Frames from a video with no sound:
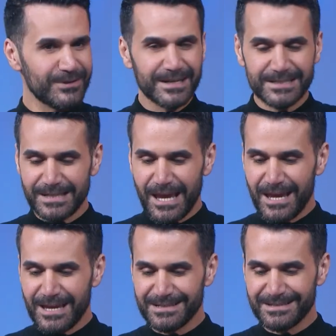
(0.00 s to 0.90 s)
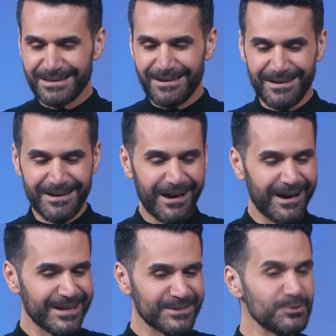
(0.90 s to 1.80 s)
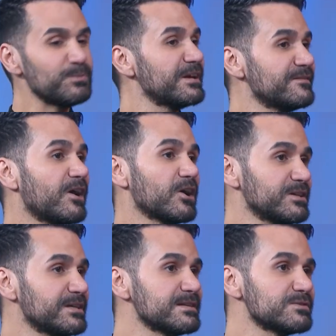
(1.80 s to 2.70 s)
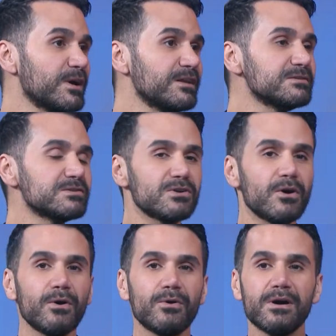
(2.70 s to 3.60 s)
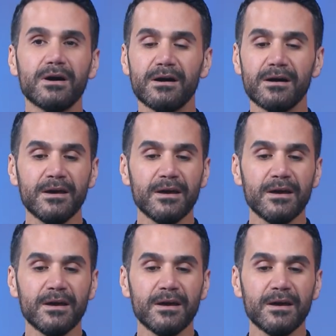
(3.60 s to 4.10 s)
right. And I do play violin as well. So